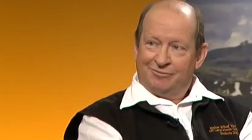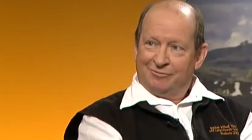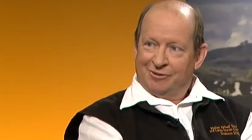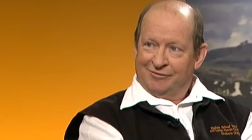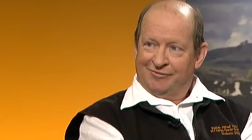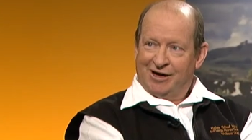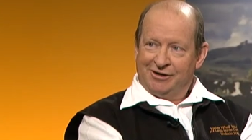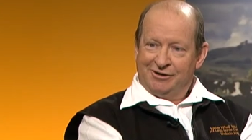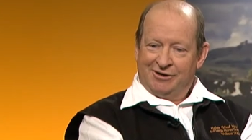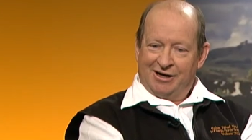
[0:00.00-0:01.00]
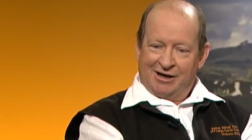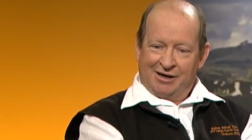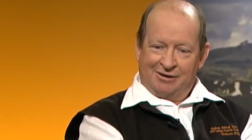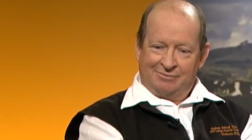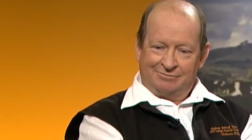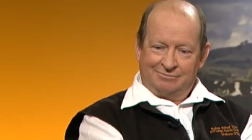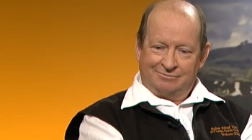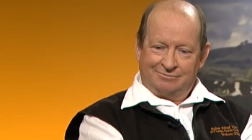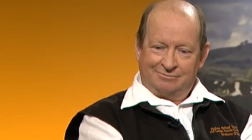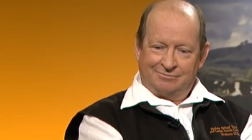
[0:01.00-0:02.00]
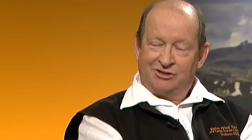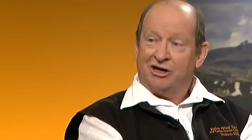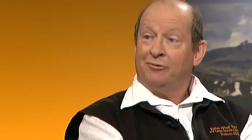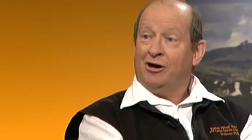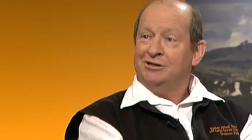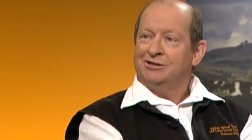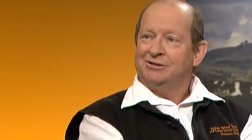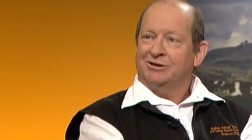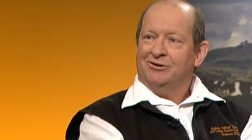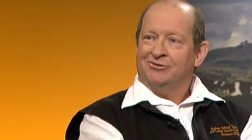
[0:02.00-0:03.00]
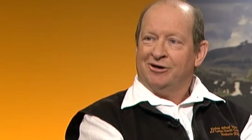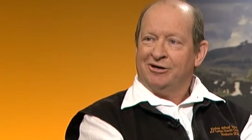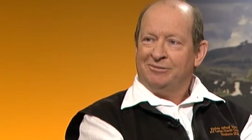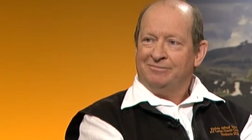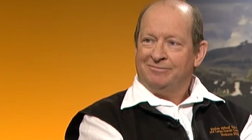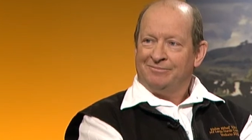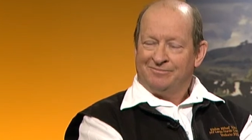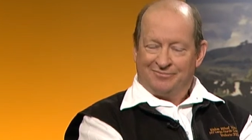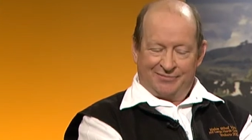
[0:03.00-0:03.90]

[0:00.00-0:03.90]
We've had um, SunRice in Australia, mm -hmm.